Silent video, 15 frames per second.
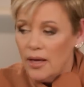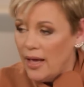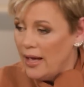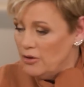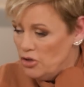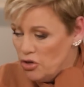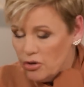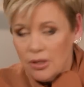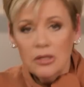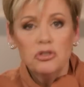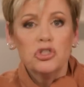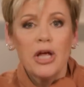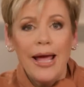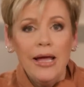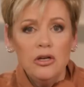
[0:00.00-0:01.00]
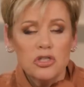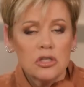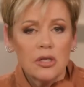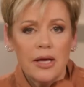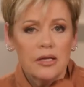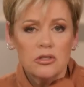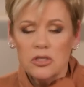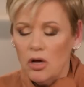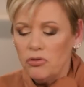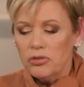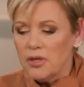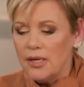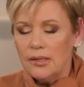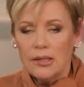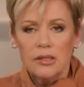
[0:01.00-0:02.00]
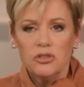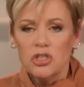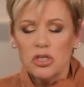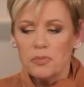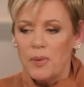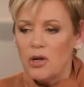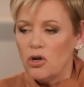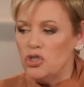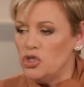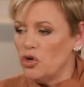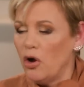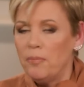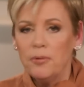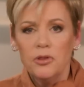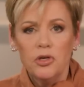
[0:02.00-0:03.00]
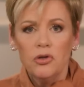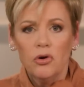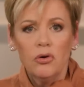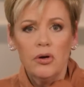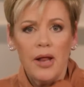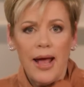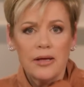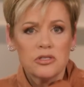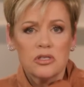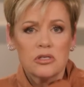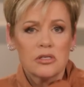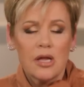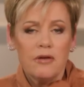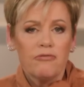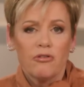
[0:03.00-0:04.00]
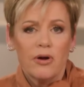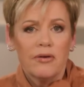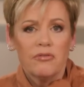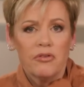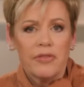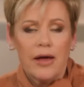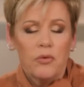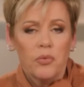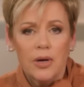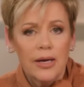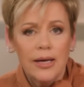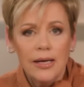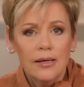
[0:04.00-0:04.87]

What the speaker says: And you can change things. Don't think that just because you open the door, it has to stay forever that way.